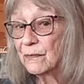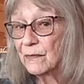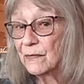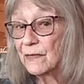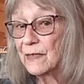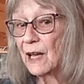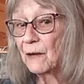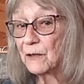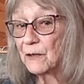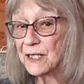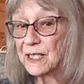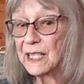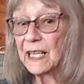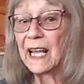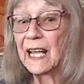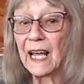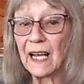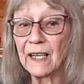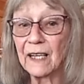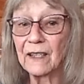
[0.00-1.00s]
that was an
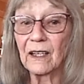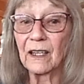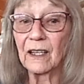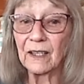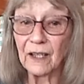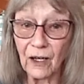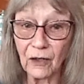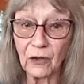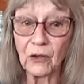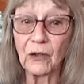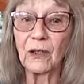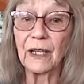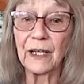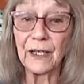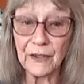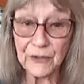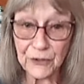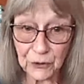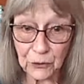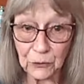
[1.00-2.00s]
aunt, an uncle, and a
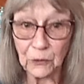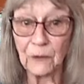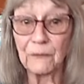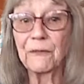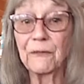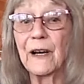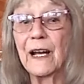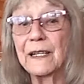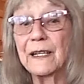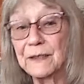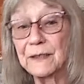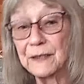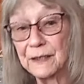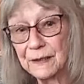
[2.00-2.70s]
school friend.